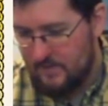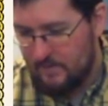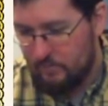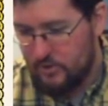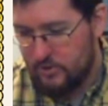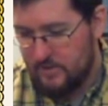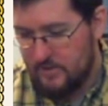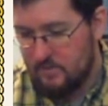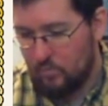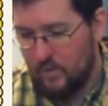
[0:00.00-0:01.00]
which
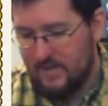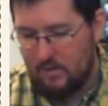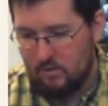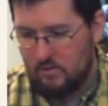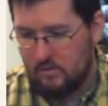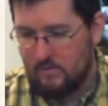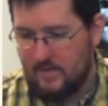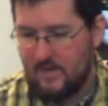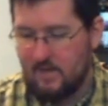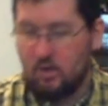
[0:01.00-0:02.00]
is 1 alcohol,
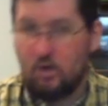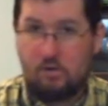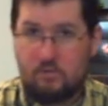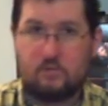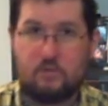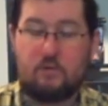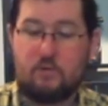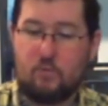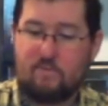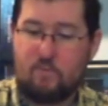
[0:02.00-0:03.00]
and also you'll lose
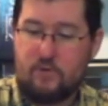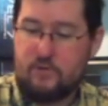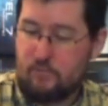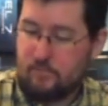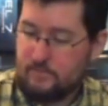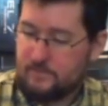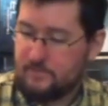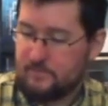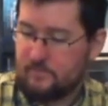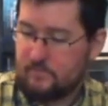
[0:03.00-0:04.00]
1 fortitude.
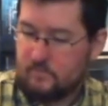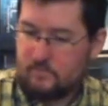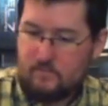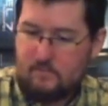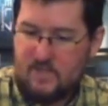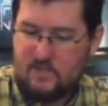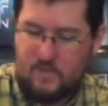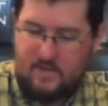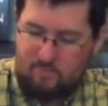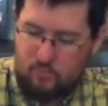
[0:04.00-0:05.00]
So
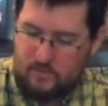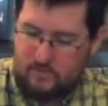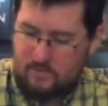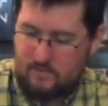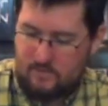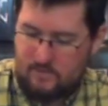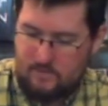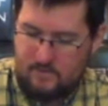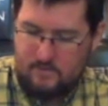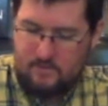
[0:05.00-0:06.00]
everyone
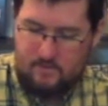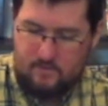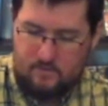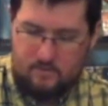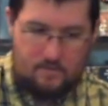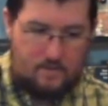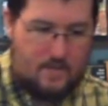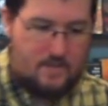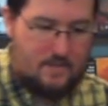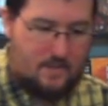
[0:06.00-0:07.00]

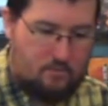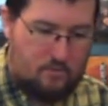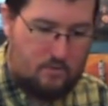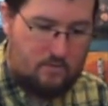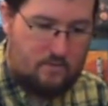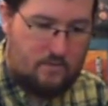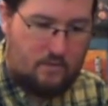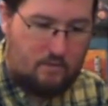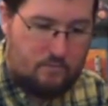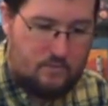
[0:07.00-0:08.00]
gains an alcohol
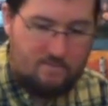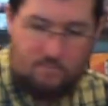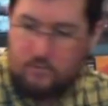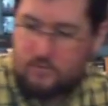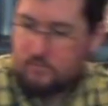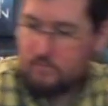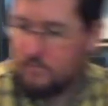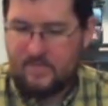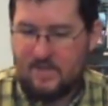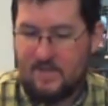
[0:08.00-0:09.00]
and loses a fortitude.
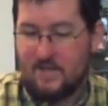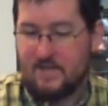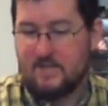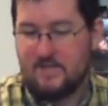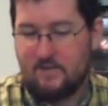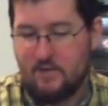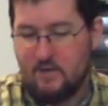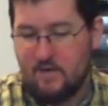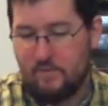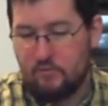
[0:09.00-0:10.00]
It does say on here,
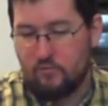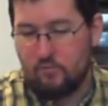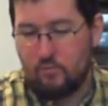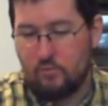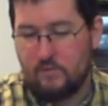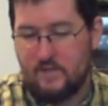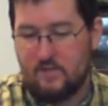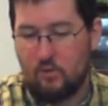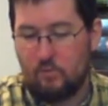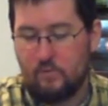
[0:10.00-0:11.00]
if you're a troll, it's
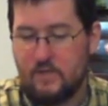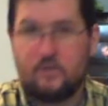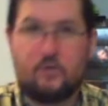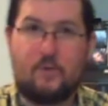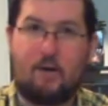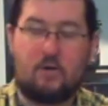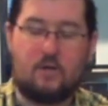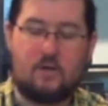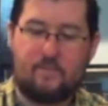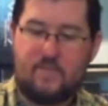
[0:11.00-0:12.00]
only 2 alcohol.